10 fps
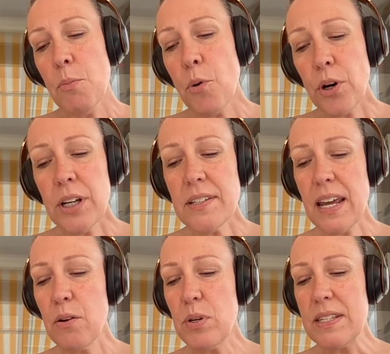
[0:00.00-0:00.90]
Memorial
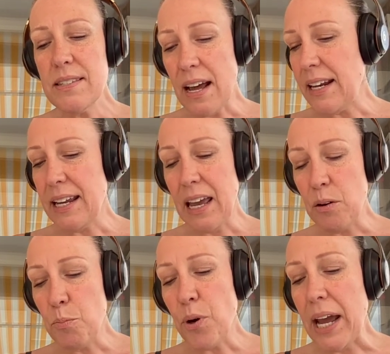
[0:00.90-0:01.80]
Day was sunny
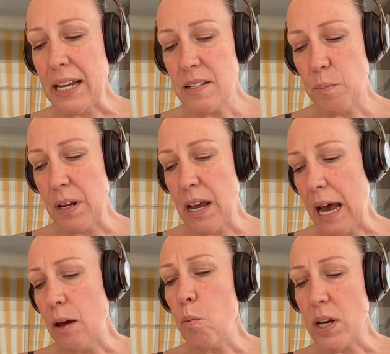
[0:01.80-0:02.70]
and bright, but
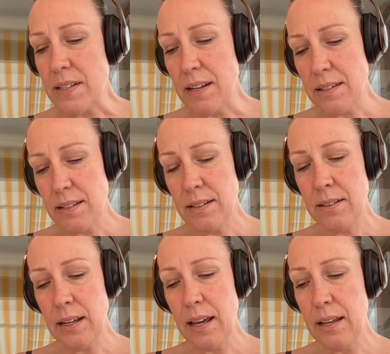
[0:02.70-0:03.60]
I wasn't.
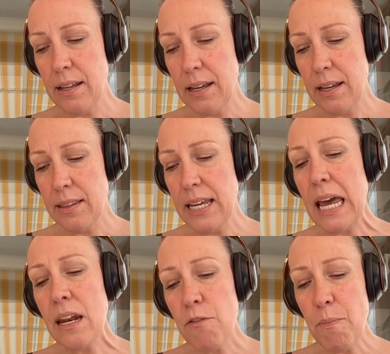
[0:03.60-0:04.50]

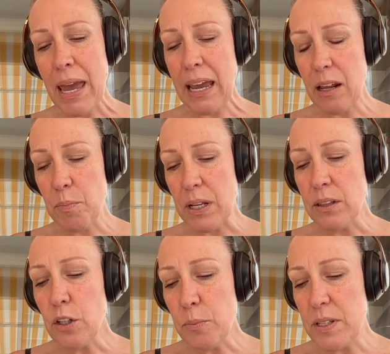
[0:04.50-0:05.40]
The end of May had
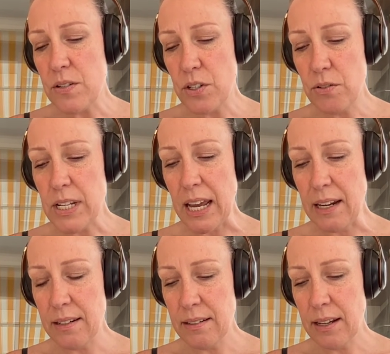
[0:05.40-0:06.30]
been Lumen's due
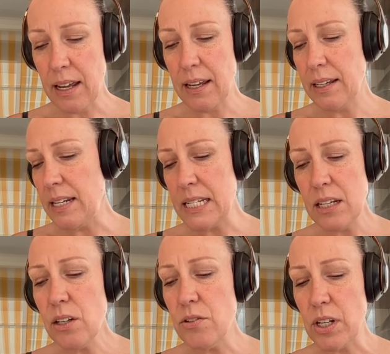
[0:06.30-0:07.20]
date. I
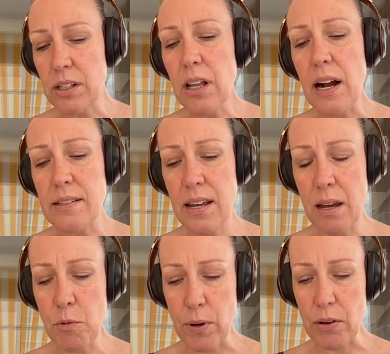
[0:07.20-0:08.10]
continued to clock
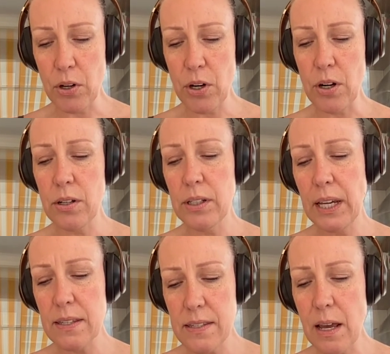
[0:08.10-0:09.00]
time around her
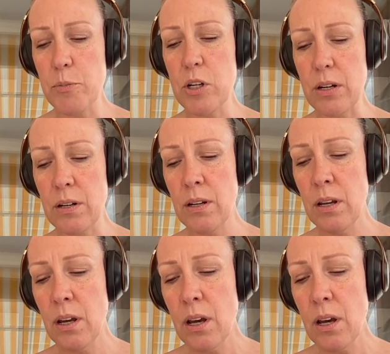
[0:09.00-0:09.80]
conception,